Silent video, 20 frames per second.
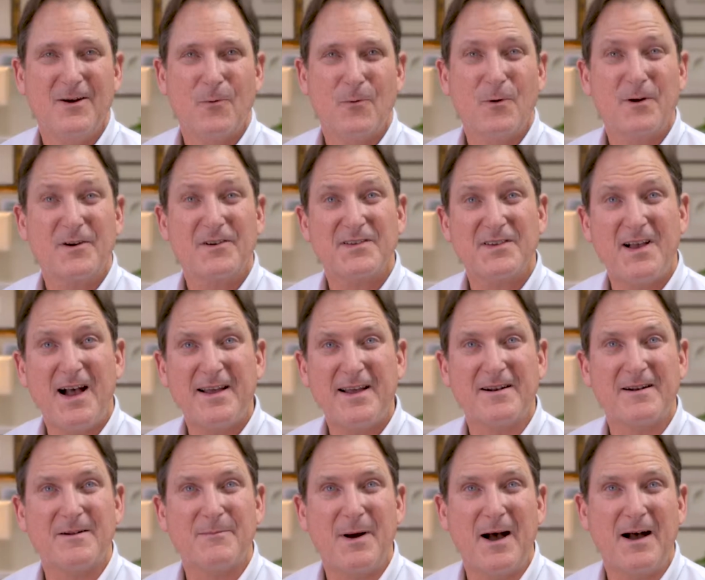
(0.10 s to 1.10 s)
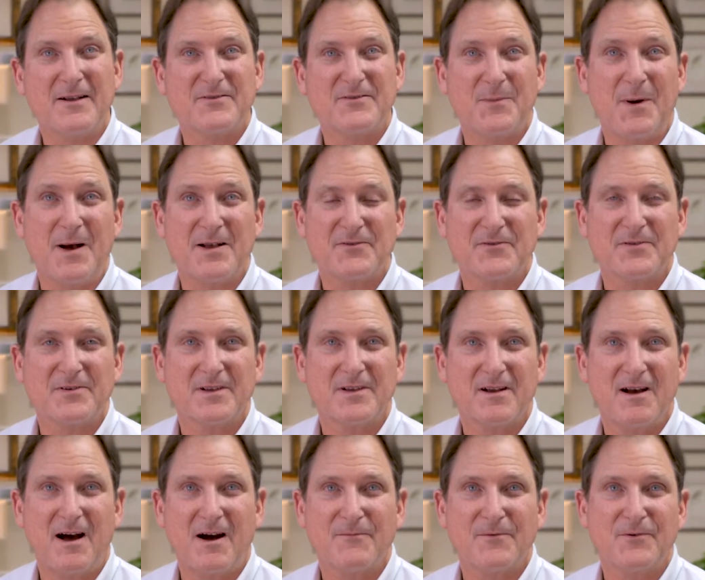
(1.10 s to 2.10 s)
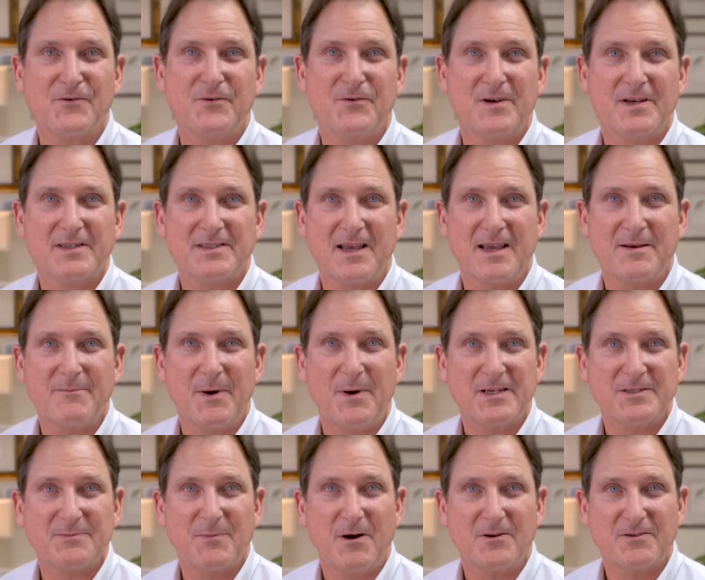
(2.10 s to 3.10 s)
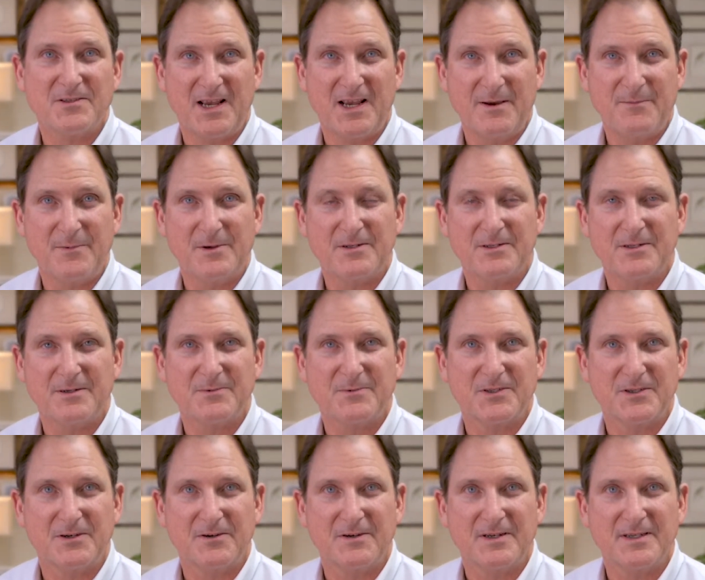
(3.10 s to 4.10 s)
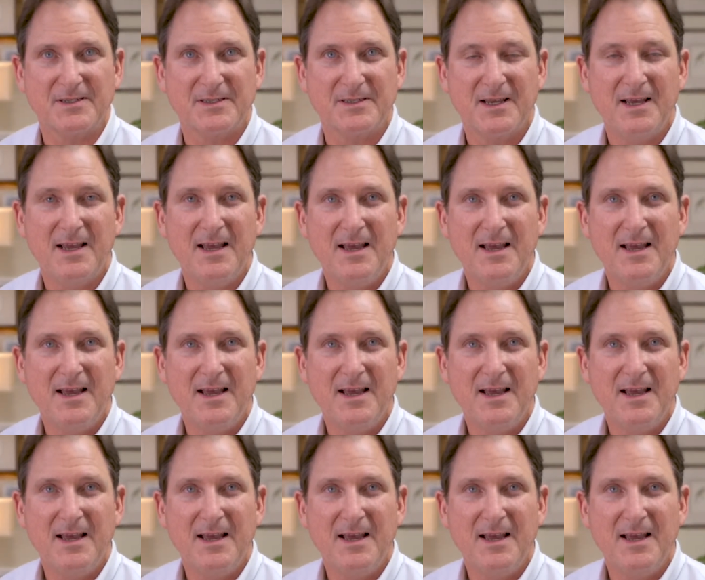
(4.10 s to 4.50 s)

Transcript: We're excited about sponsoring the Conference USA Baseball Championship Series.